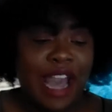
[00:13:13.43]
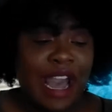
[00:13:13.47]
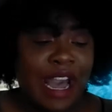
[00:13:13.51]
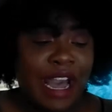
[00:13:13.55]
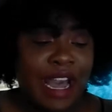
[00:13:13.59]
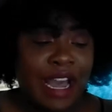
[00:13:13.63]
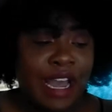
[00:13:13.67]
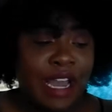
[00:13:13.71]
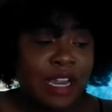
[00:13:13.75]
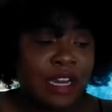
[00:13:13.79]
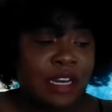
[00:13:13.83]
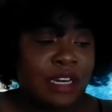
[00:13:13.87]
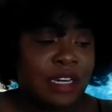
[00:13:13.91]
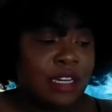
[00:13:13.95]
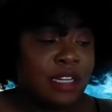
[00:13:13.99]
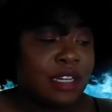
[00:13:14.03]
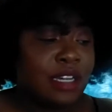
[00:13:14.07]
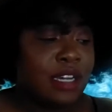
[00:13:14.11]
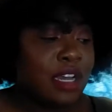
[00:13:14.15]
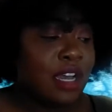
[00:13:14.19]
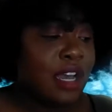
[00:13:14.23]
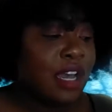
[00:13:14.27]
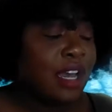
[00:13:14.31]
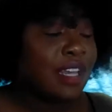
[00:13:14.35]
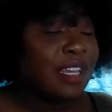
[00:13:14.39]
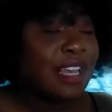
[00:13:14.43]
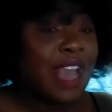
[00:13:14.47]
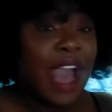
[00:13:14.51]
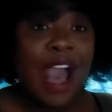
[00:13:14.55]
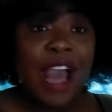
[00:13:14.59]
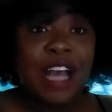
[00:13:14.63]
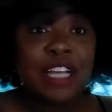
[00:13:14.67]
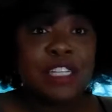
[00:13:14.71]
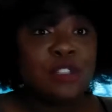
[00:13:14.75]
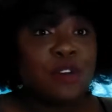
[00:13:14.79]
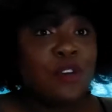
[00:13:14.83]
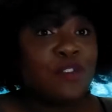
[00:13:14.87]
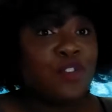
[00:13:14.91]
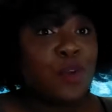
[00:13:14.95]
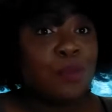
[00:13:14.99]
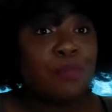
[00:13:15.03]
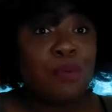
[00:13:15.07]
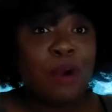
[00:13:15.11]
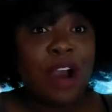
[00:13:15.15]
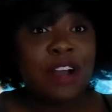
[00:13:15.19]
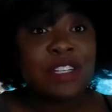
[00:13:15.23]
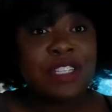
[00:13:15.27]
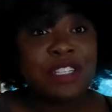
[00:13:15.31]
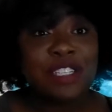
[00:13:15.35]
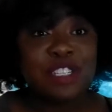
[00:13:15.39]
and yeah, start the
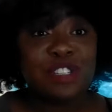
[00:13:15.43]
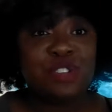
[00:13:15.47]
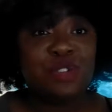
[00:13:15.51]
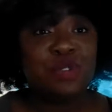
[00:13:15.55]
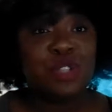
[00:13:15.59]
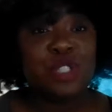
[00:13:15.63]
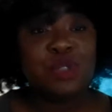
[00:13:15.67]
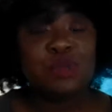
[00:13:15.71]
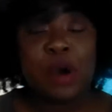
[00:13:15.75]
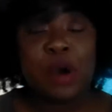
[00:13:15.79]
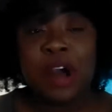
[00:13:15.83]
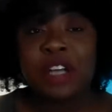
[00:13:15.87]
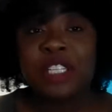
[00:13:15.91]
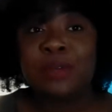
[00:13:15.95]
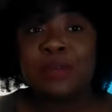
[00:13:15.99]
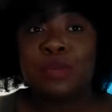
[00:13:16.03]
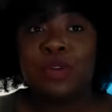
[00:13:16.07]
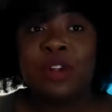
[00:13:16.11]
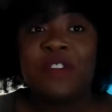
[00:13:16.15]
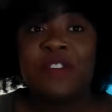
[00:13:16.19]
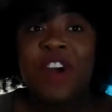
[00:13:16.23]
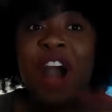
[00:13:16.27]
process as soon as possible.